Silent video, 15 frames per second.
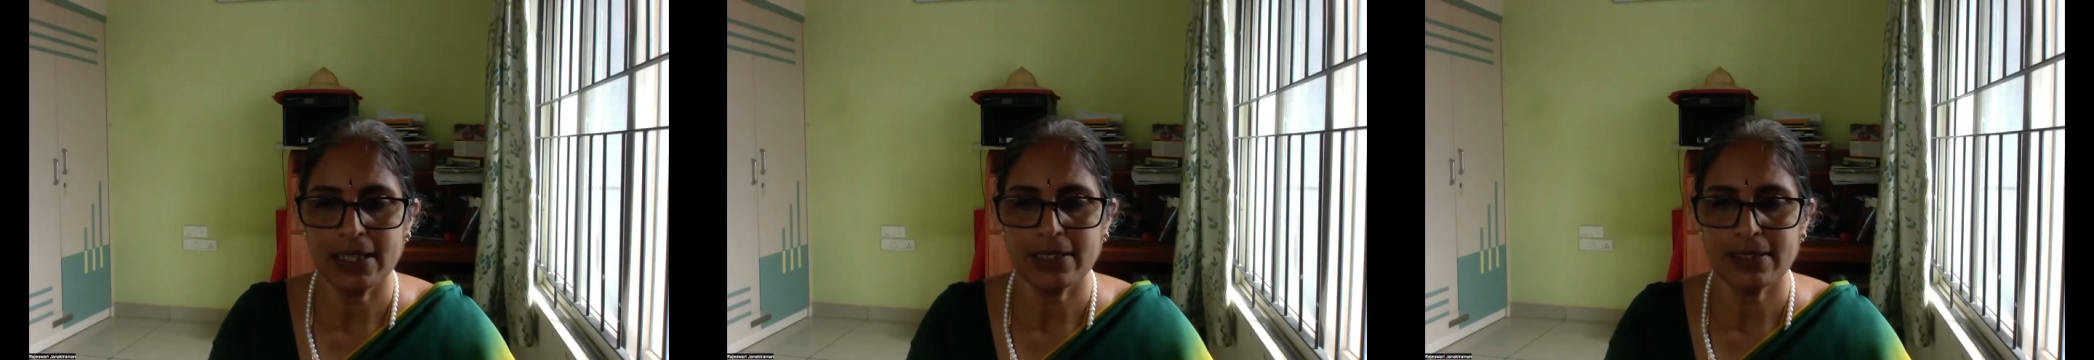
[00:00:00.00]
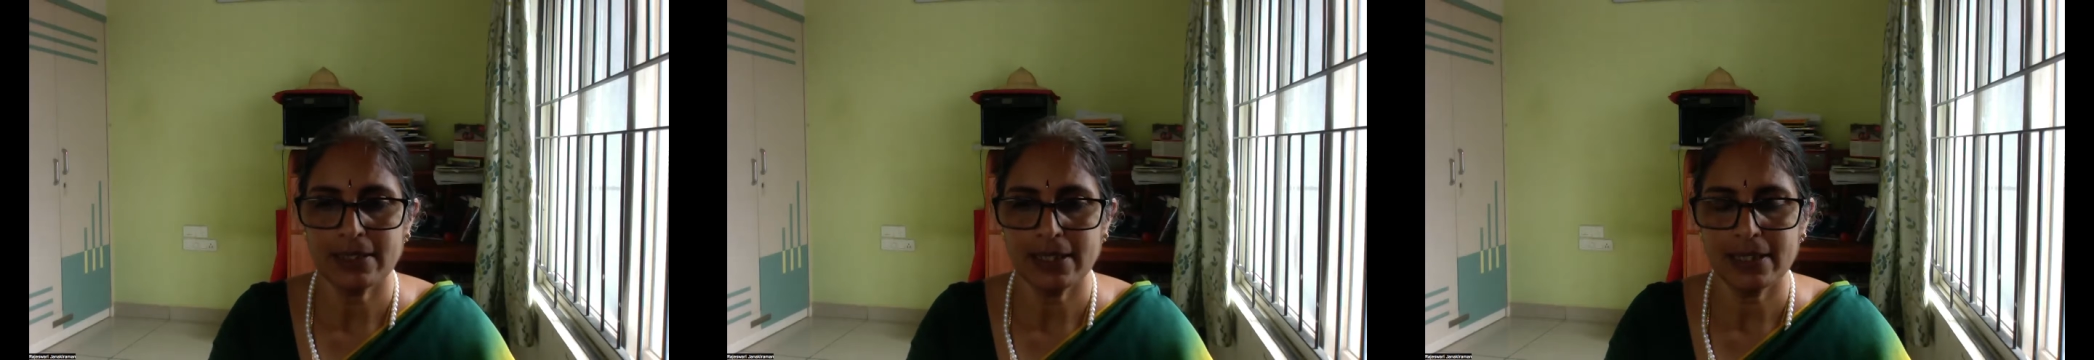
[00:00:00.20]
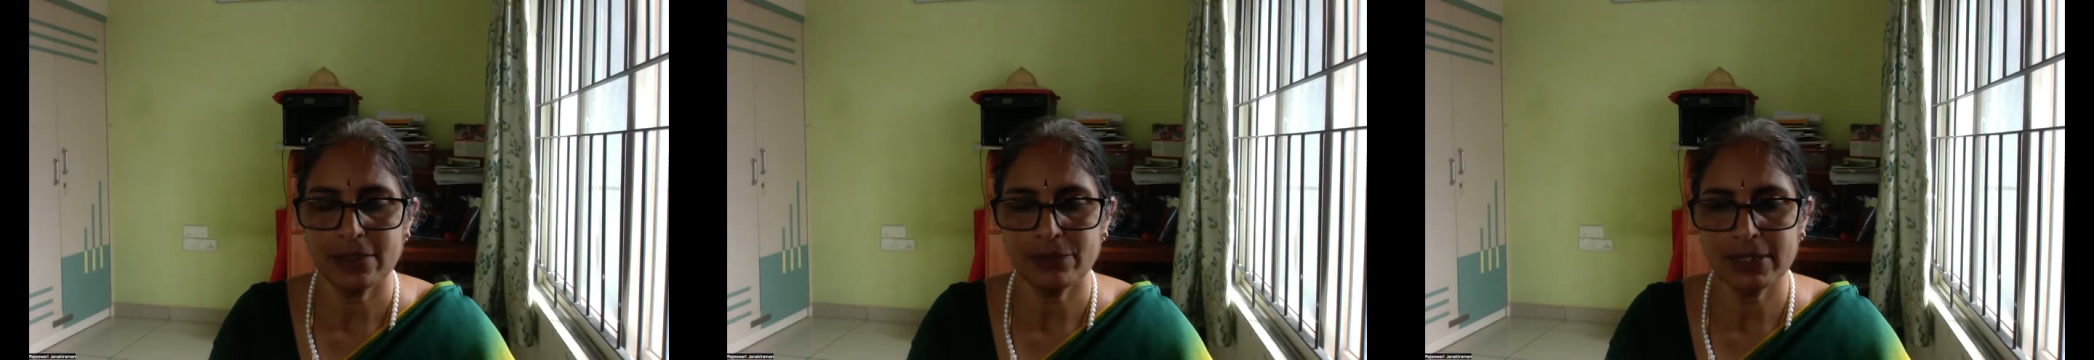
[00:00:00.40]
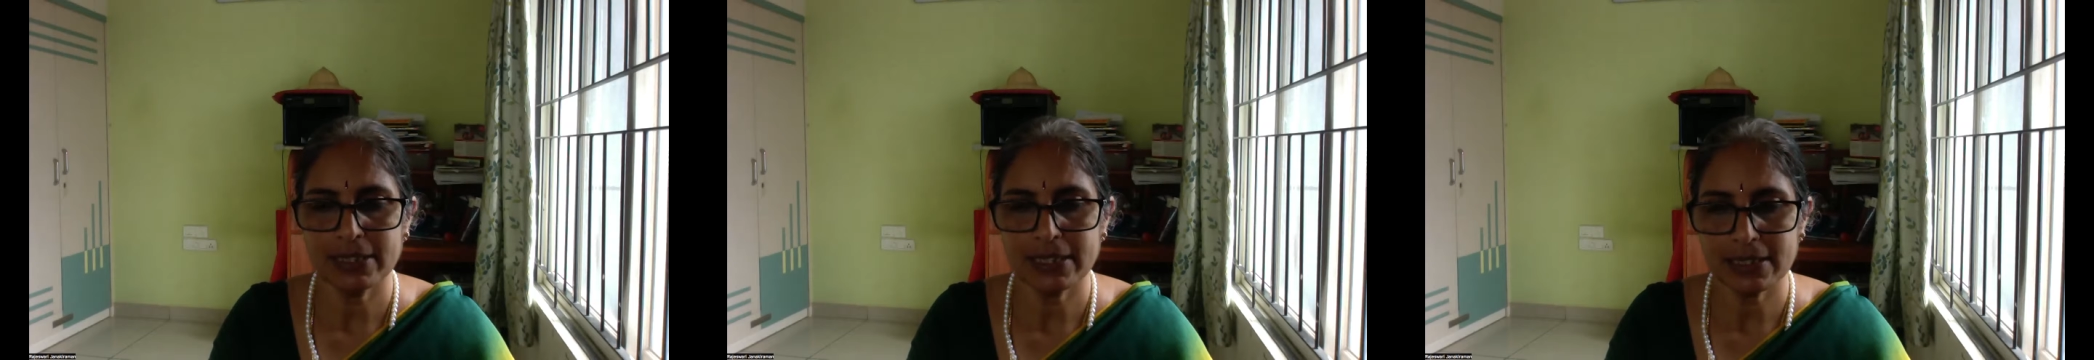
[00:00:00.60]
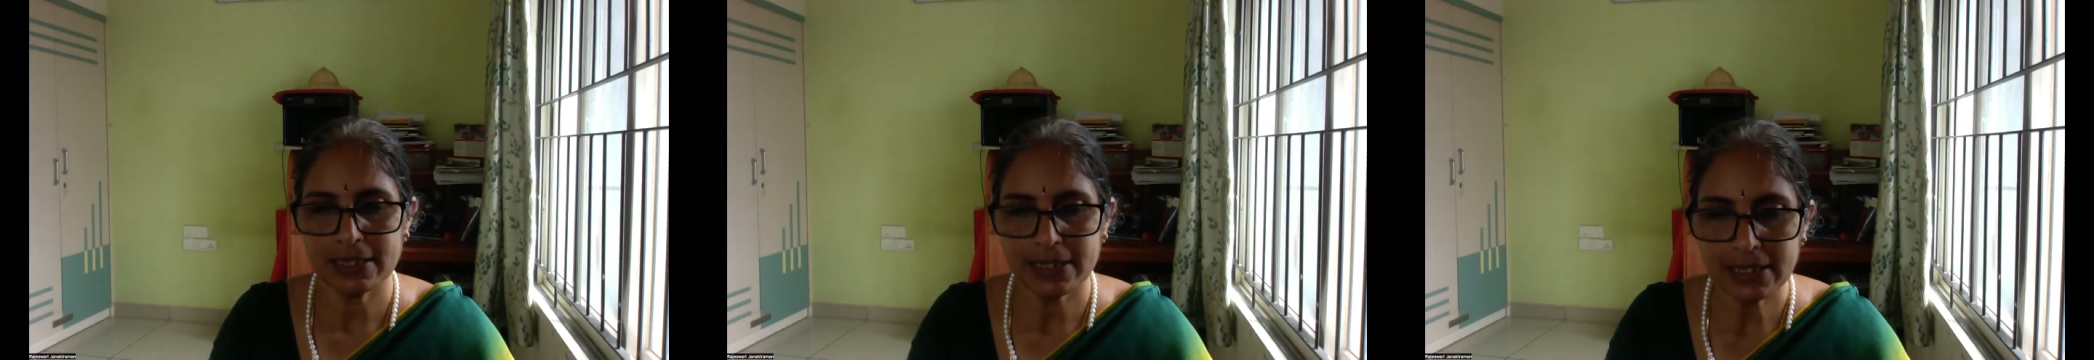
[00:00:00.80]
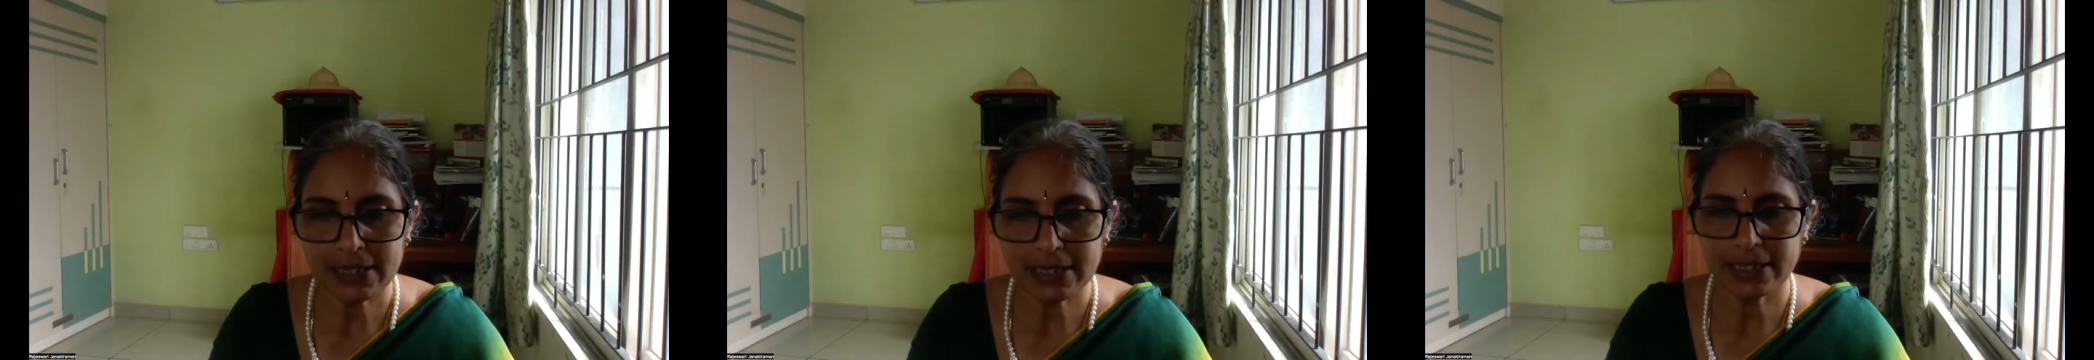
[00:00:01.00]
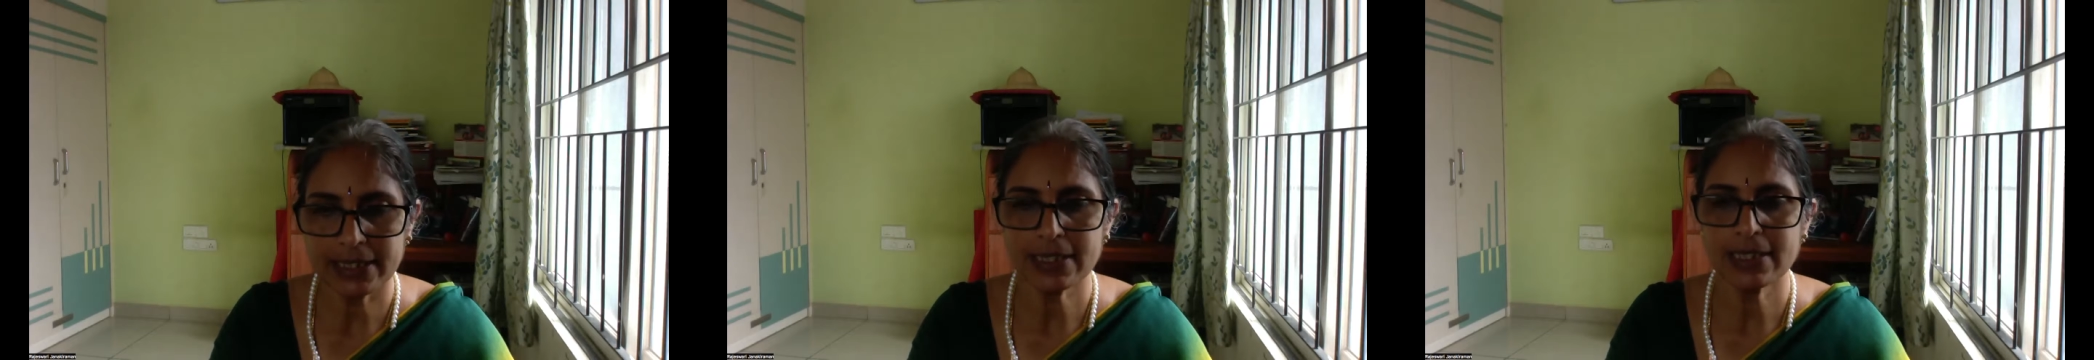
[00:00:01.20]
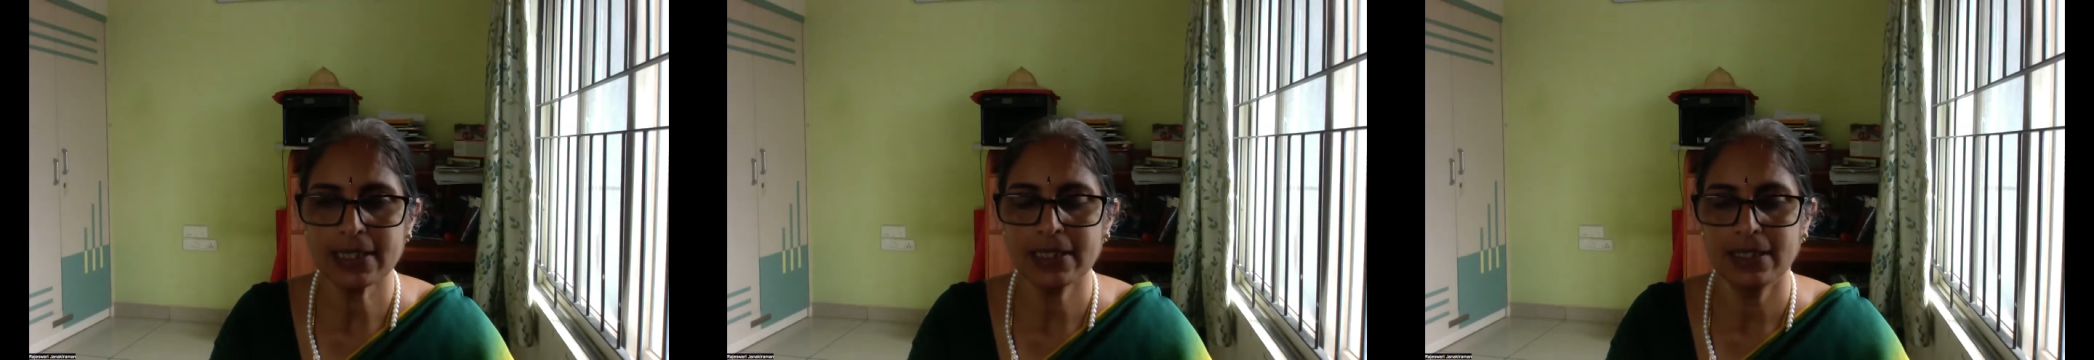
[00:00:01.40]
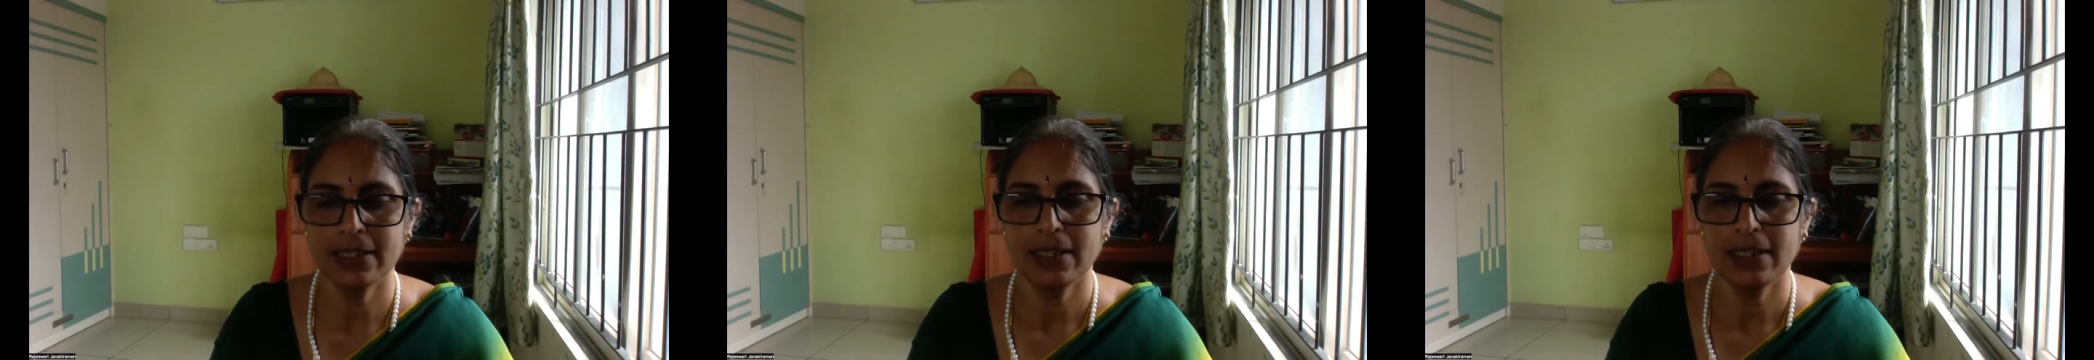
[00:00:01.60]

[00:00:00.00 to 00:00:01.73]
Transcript: I said, if it is increased,